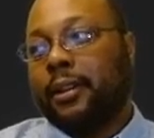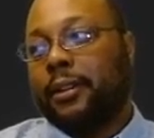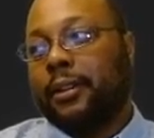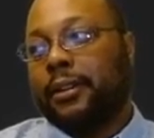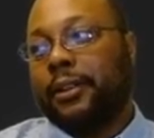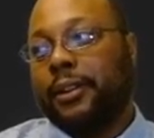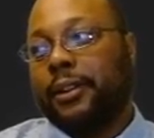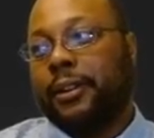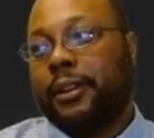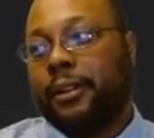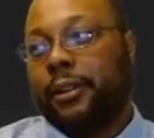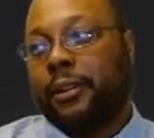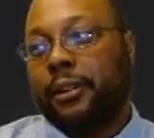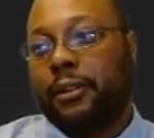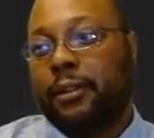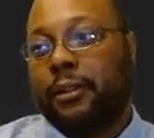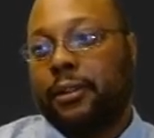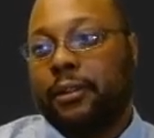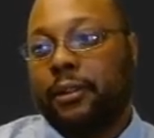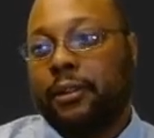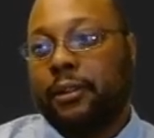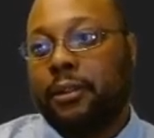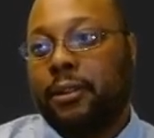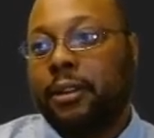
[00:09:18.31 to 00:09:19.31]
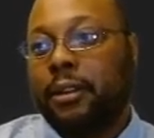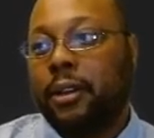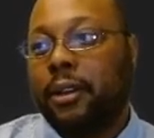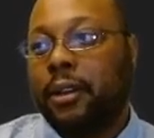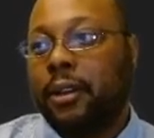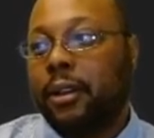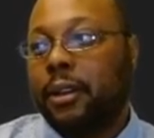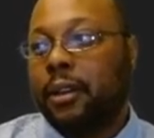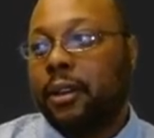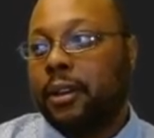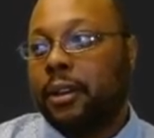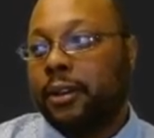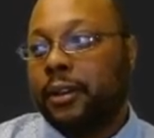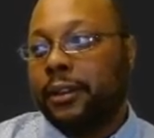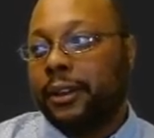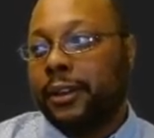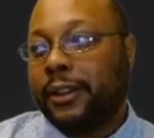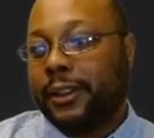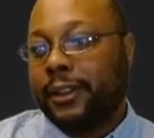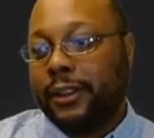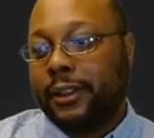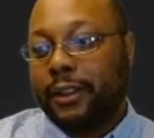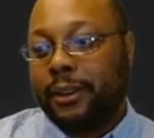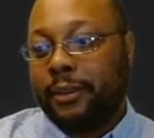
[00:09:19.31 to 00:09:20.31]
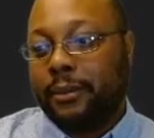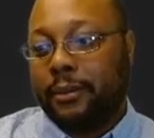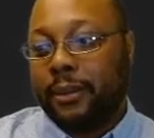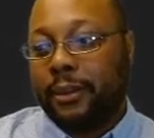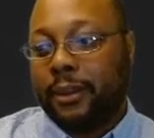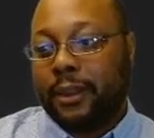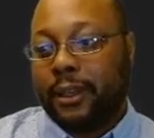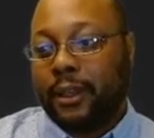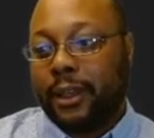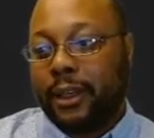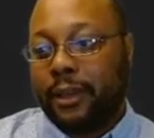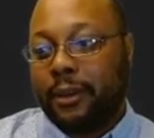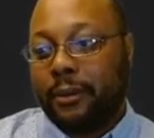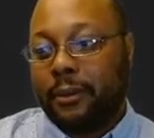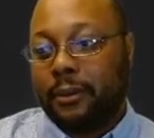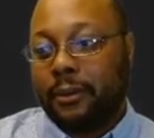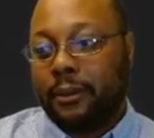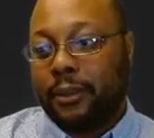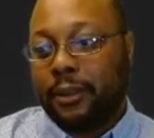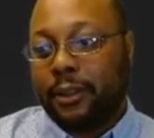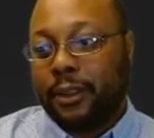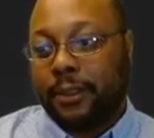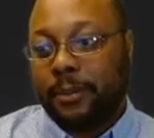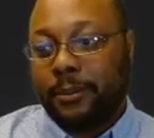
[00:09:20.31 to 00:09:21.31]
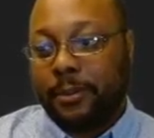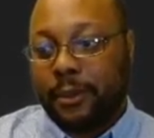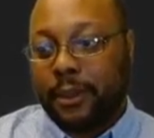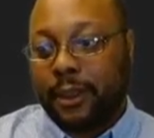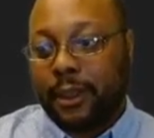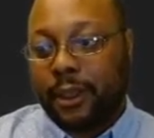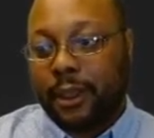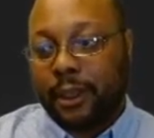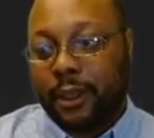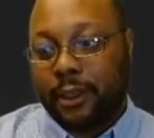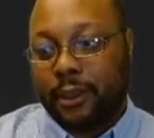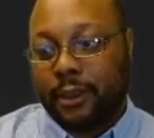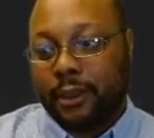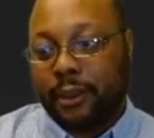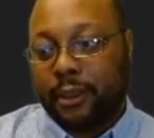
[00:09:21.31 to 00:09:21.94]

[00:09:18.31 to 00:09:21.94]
So let's see what that will display.